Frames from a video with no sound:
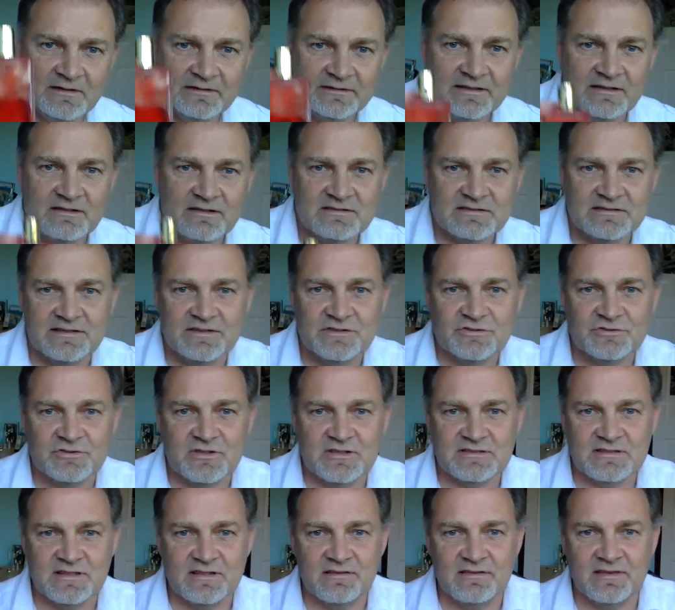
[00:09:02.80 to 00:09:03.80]
There's an
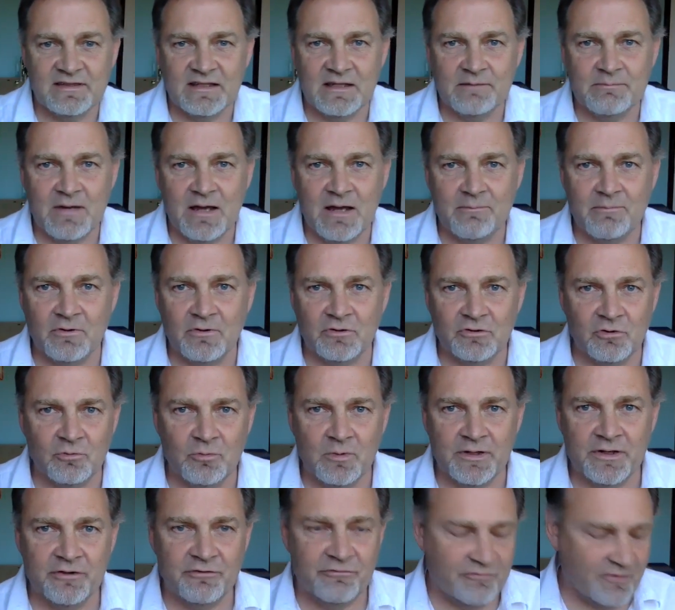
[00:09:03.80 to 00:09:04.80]
interesting thing about bottle
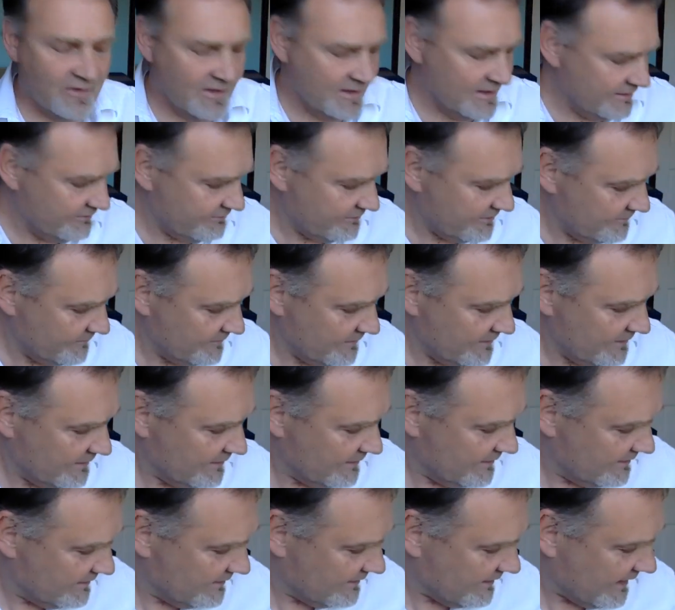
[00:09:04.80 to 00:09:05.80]
105,
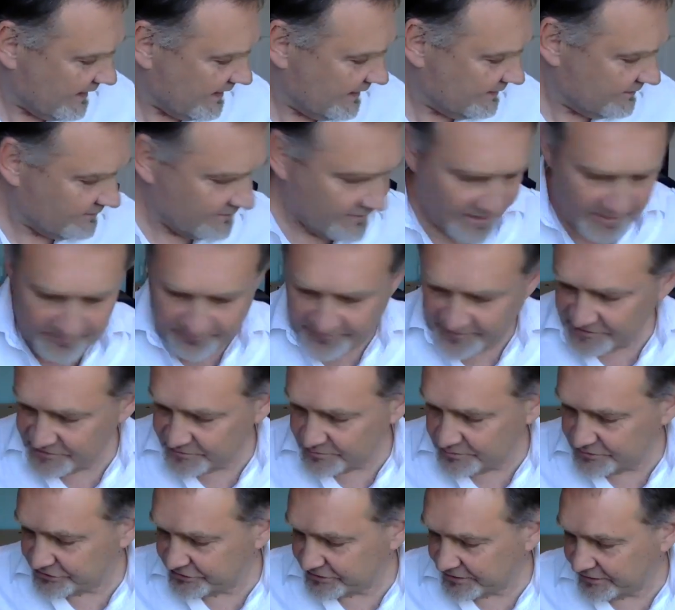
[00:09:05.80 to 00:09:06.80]
and this
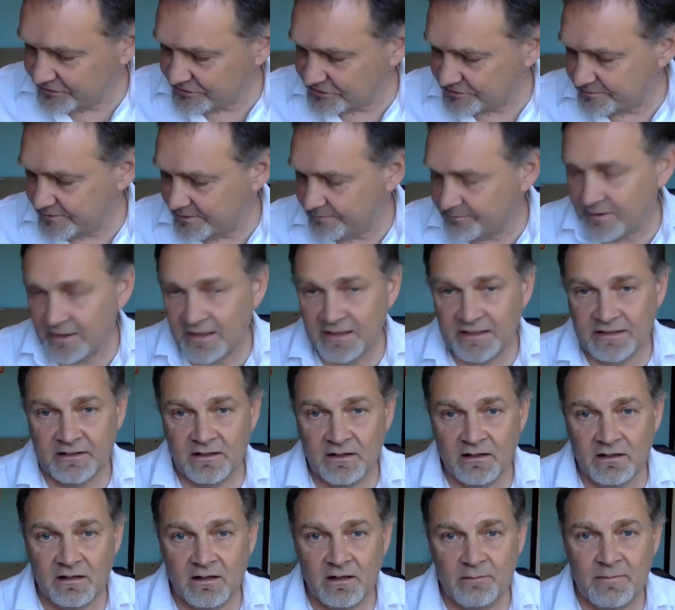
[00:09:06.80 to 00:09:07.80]
was shown to me by
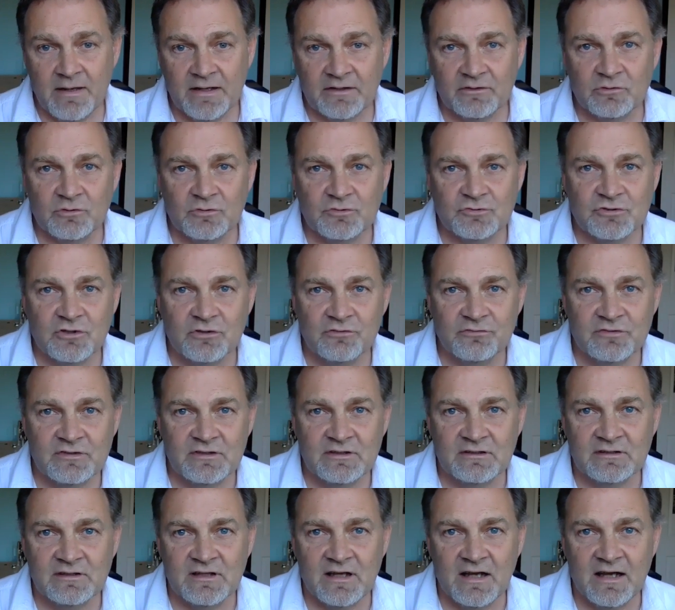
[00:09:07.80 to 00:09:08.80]
a man called John
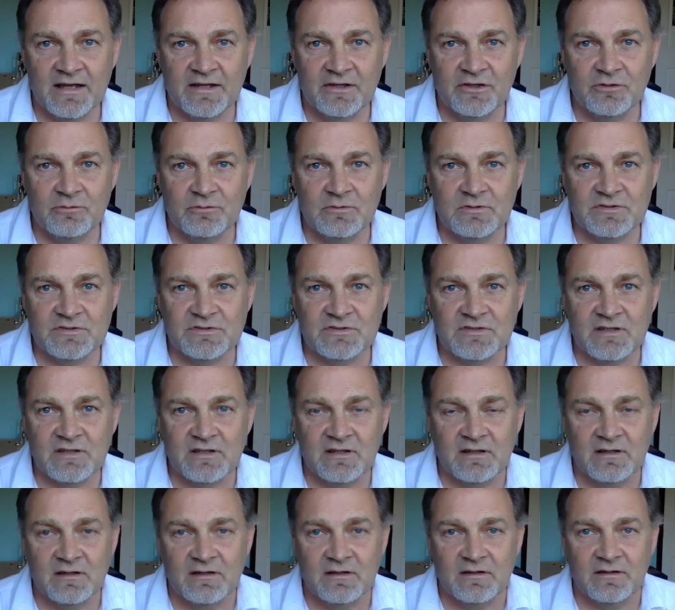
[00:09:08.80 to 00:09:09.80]
Guy, who was
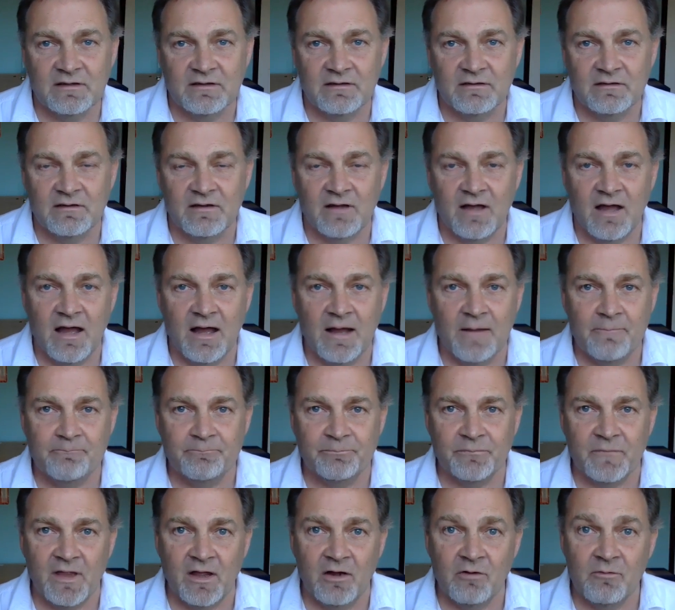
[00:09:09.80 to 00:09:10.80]

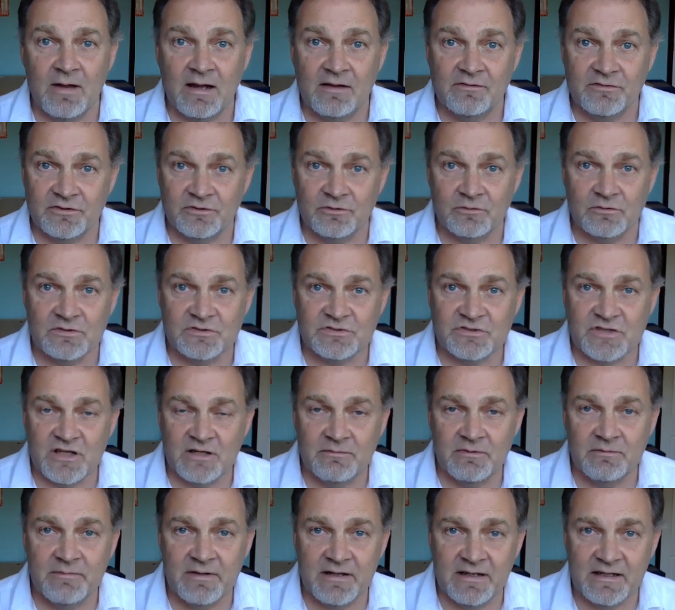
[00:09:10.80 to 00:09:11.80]
around in
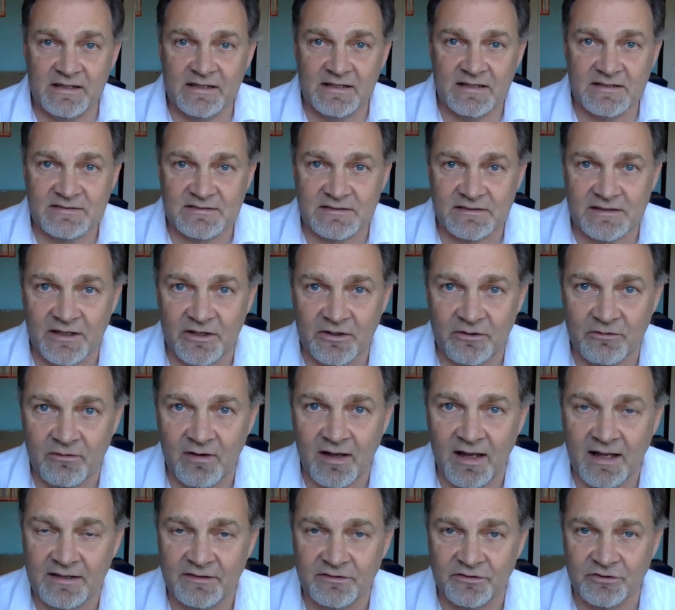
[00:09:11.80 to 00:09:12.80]
Aura-Soma many years ago
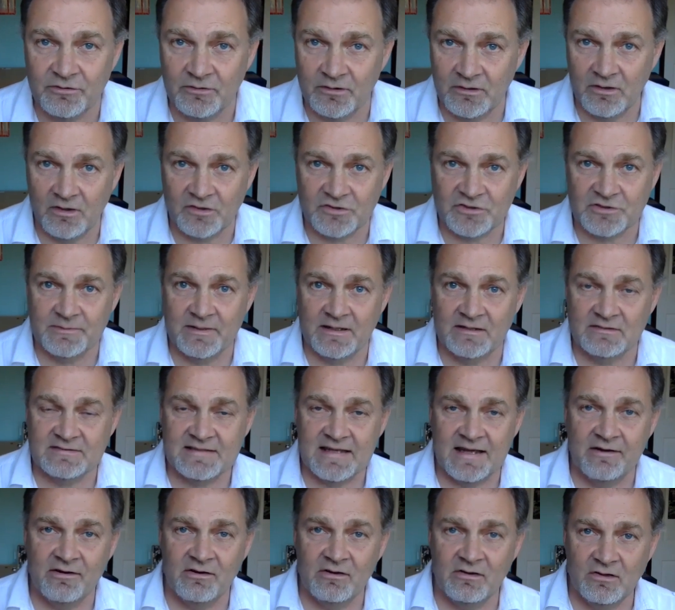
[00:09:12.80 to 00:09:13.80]
and knew a lot about
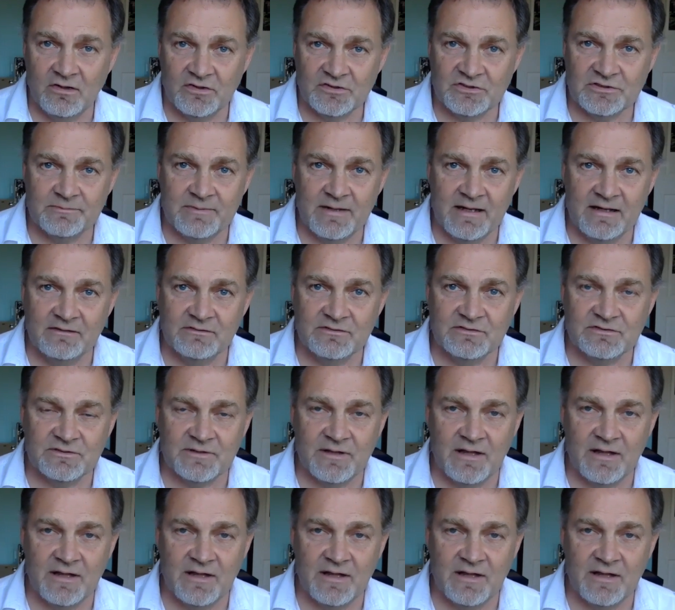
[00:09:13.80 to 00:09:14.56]
tarot, a lot about